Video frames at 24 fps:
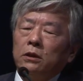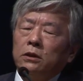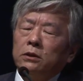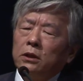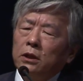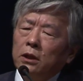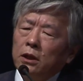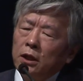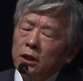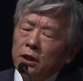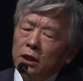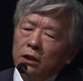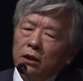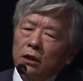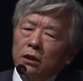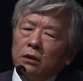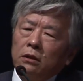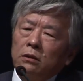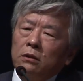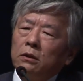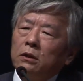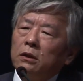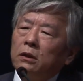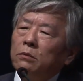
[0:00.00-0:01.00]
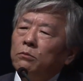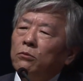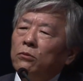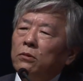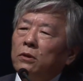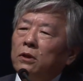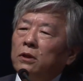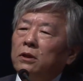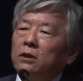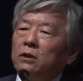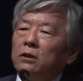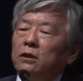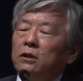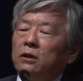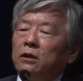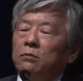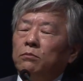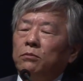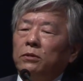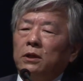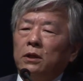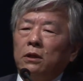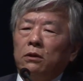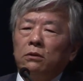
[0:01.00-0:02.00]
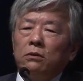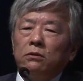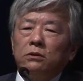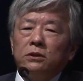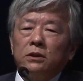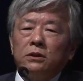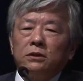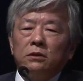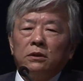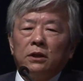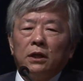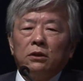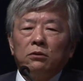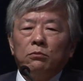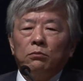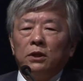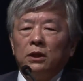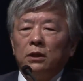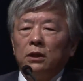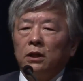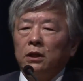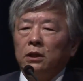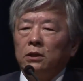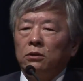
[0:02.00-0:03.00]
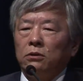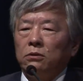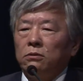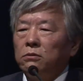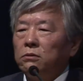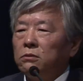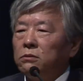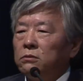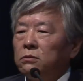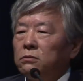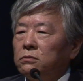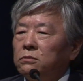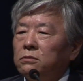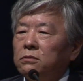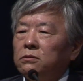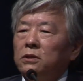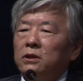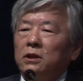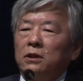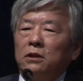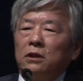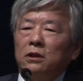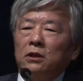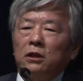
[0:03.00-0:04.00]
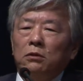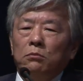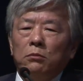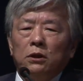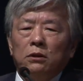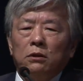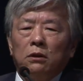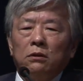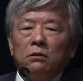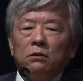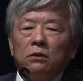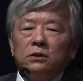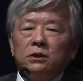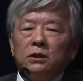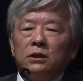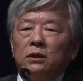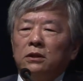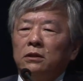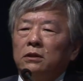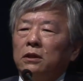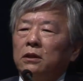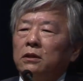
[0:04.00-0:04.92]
is there anything a molecular biologist like me can do in immunology?